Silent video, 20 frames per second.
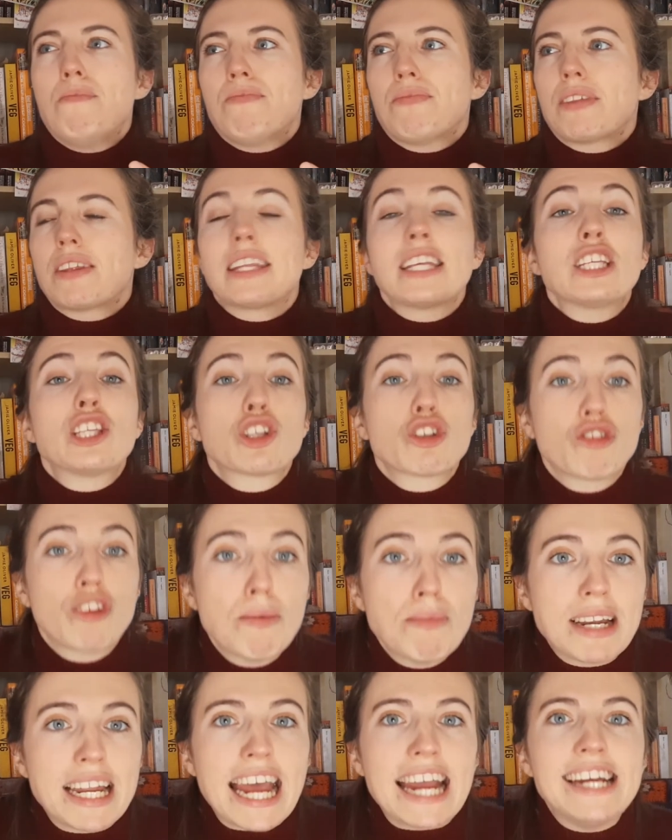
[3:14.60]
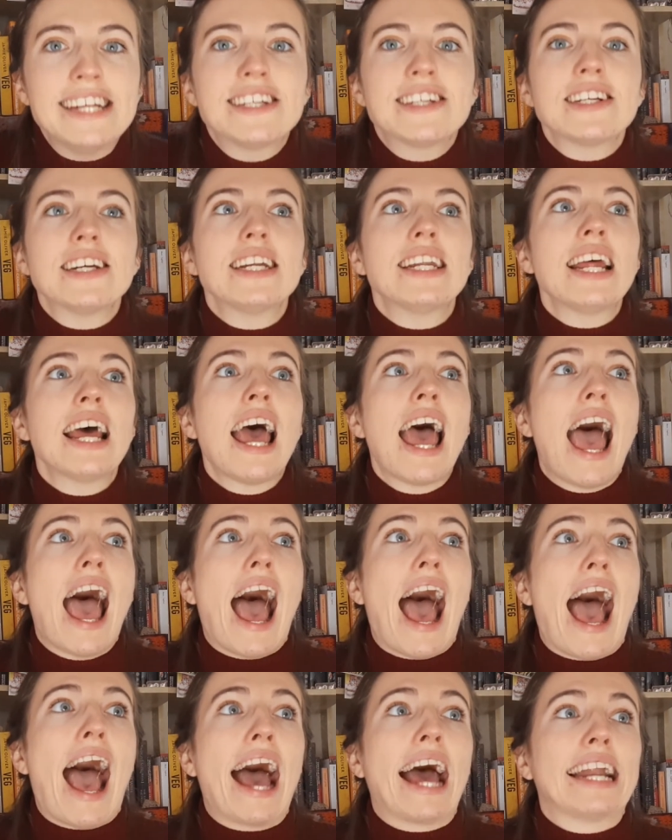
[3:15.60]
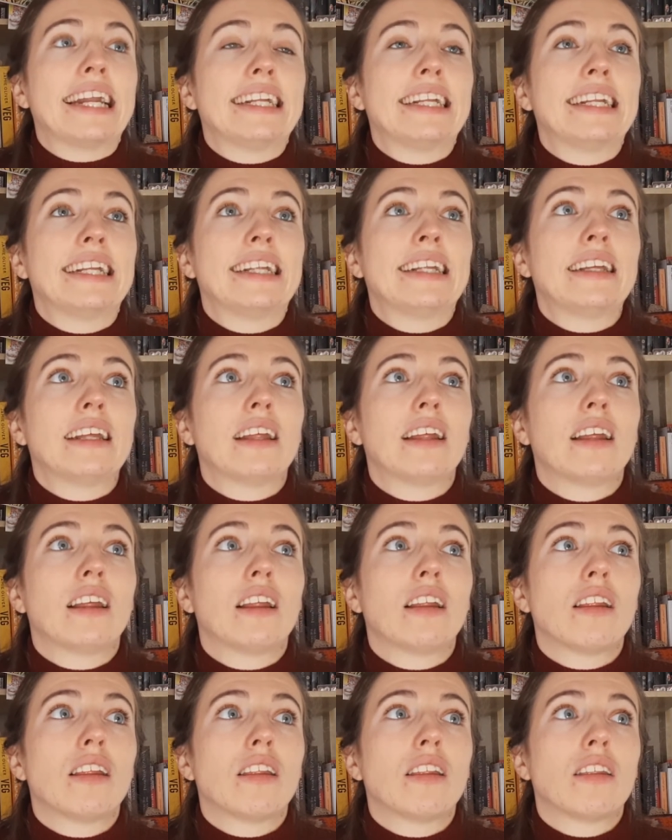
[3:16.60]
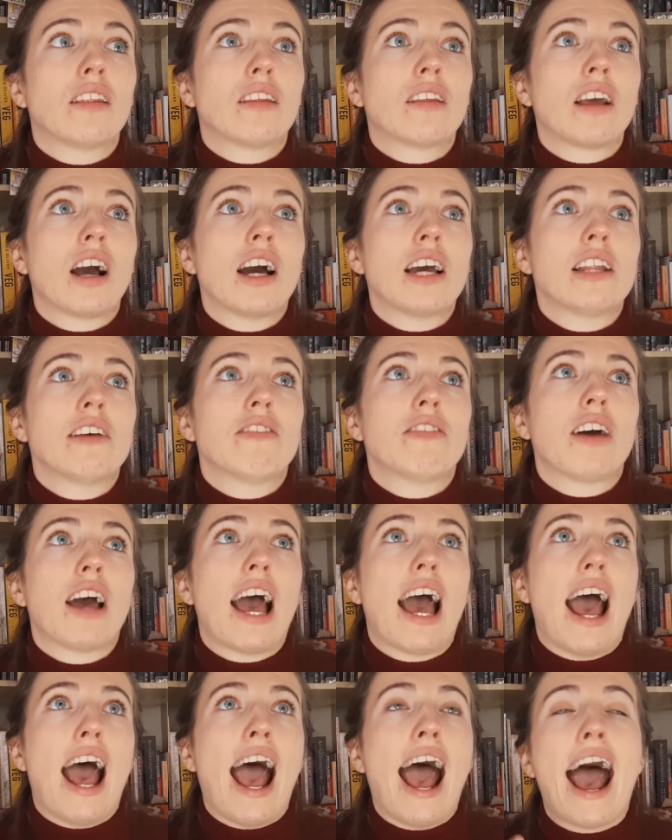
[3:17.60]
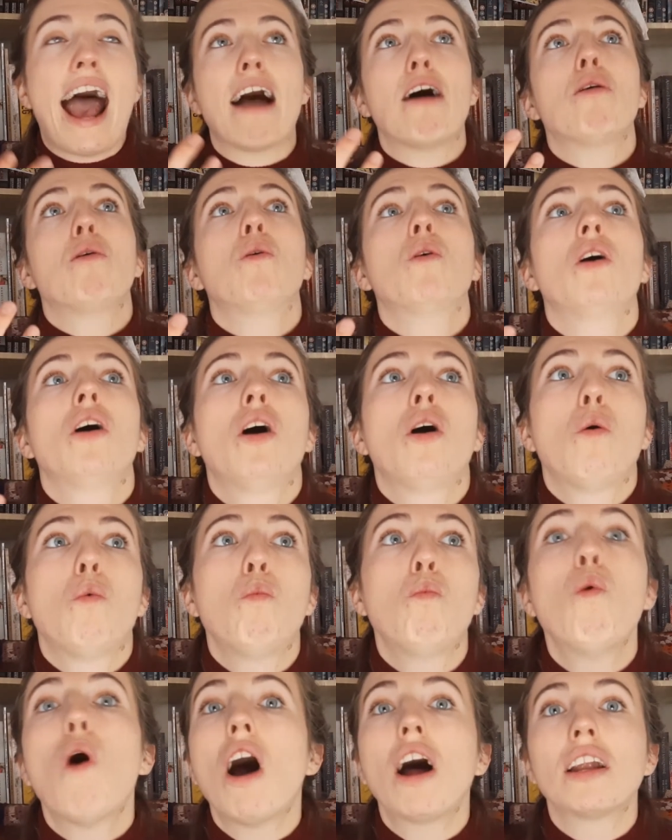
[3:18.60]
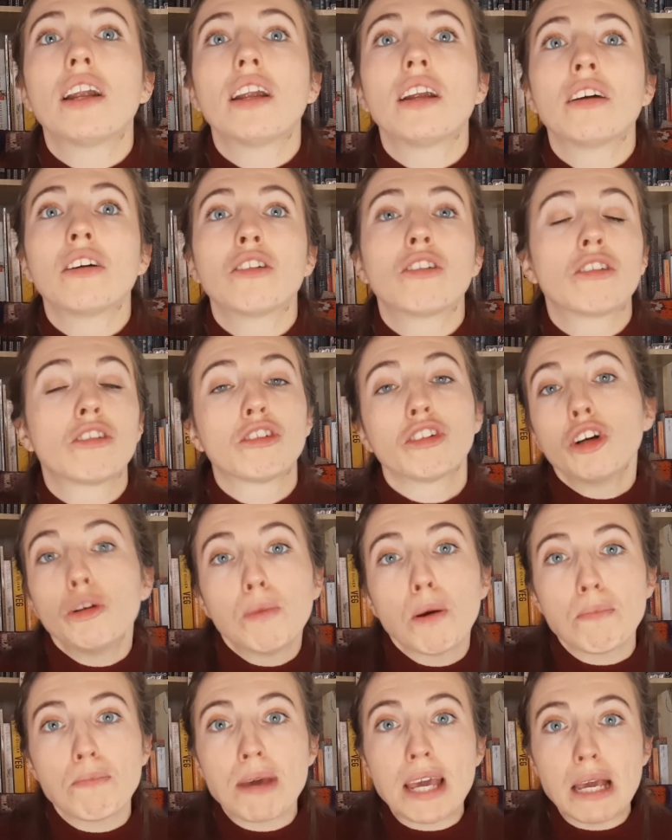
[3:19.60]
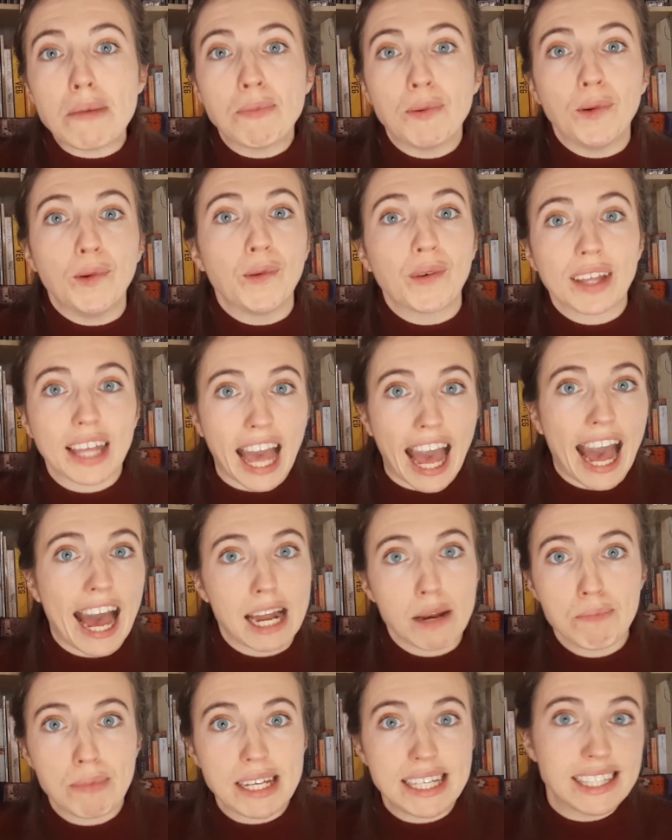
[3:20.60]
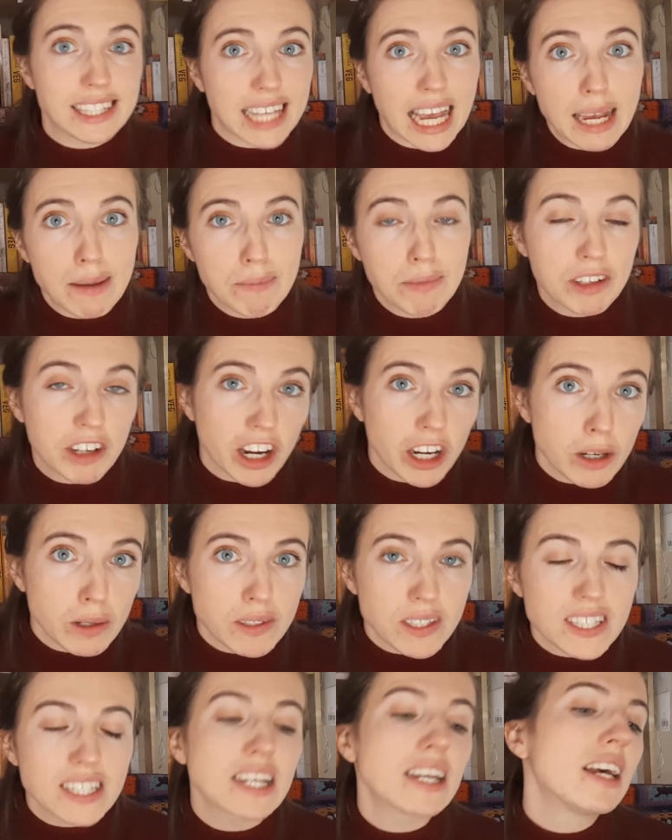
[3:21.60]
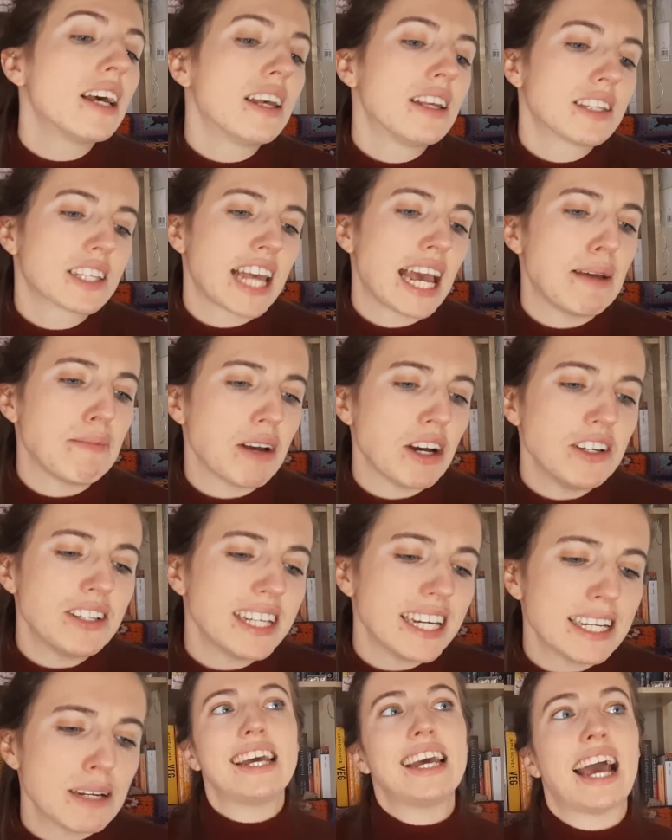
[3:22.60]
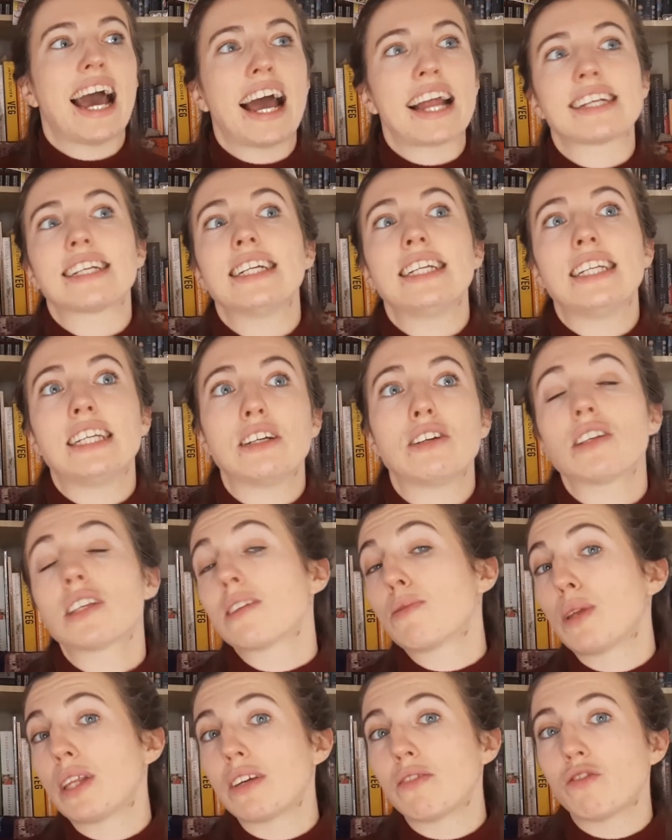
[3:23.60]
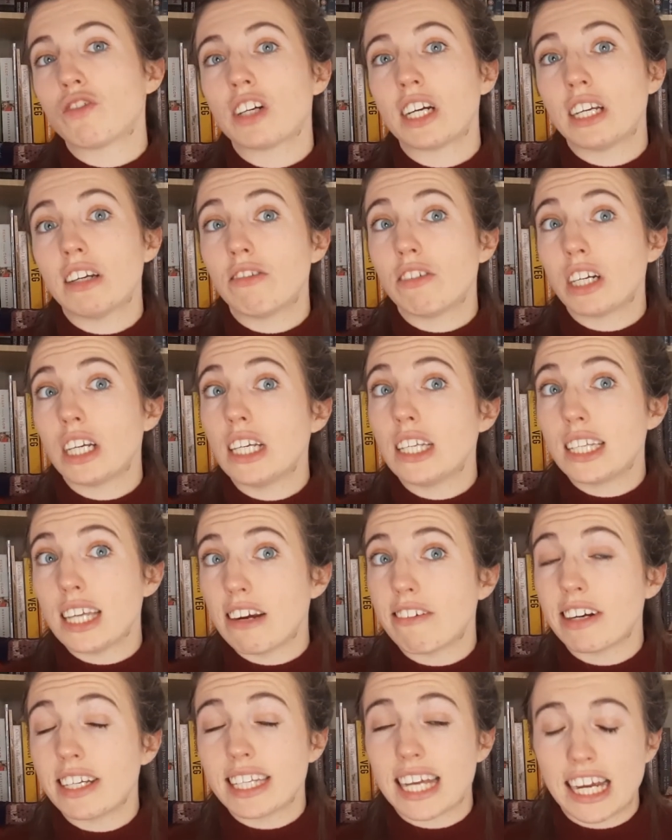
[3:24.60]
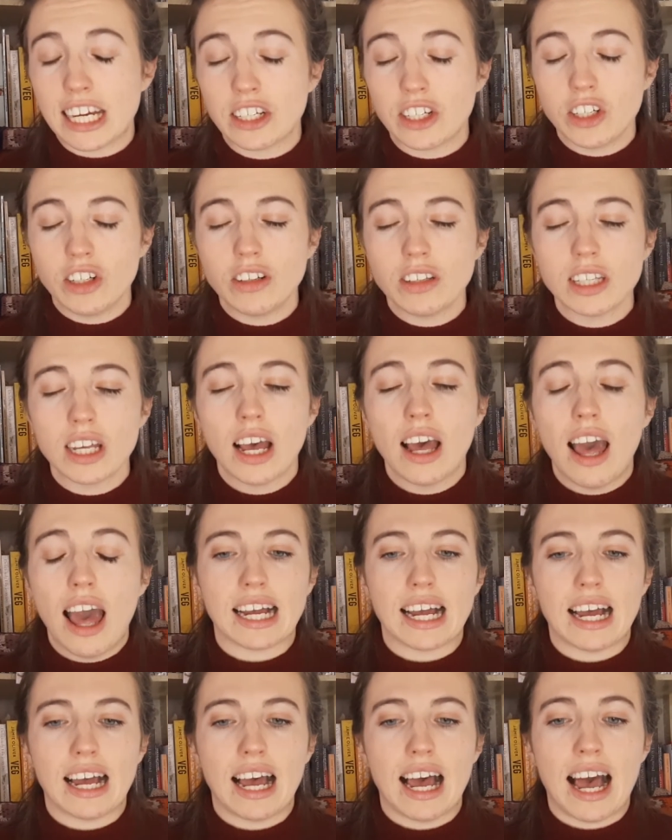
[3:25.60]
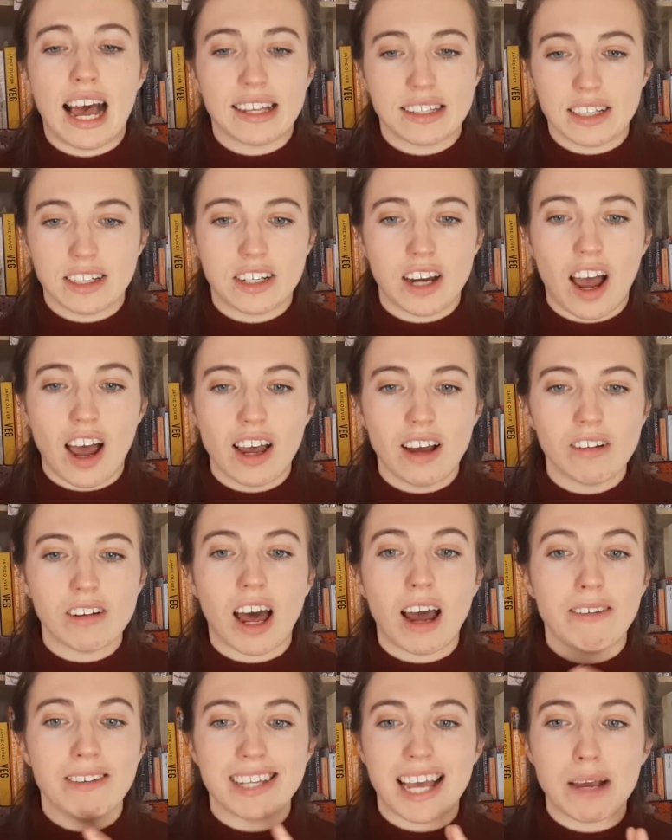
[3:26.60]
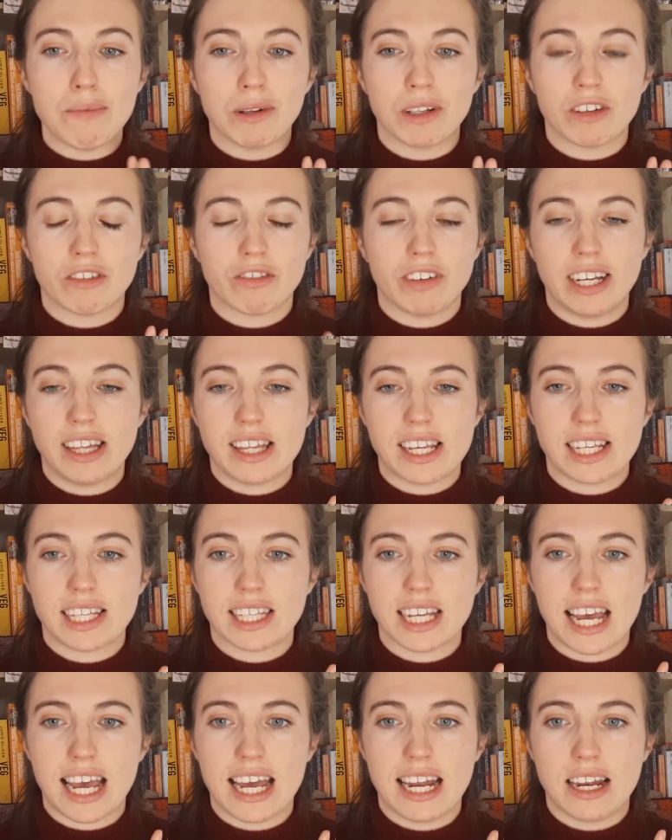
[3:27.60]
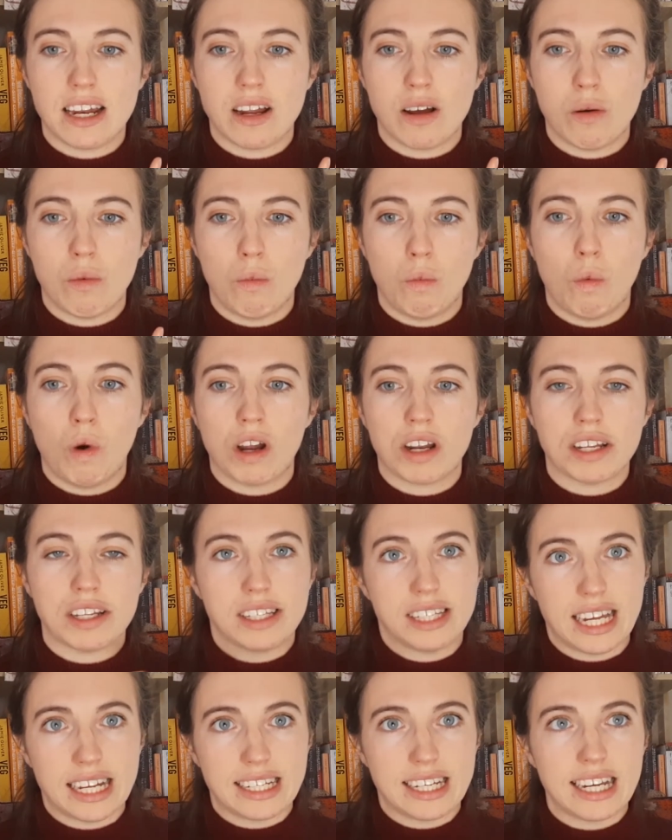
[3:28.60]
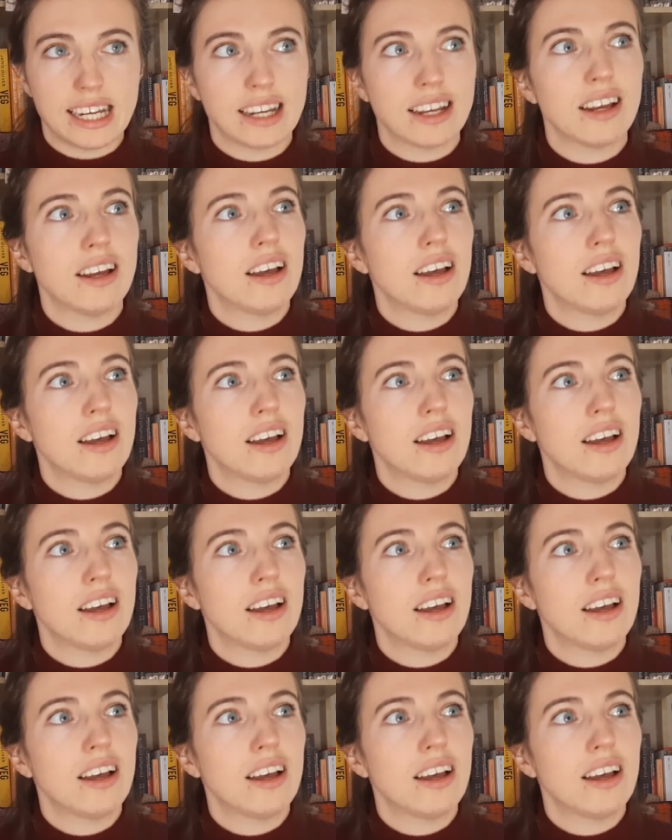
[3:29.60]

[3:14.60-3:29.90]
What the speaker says: discrimination and kind of how one group of people can be scapegoated. It actually deals with some really serious issues. As a child, I was able to read this in one sitting.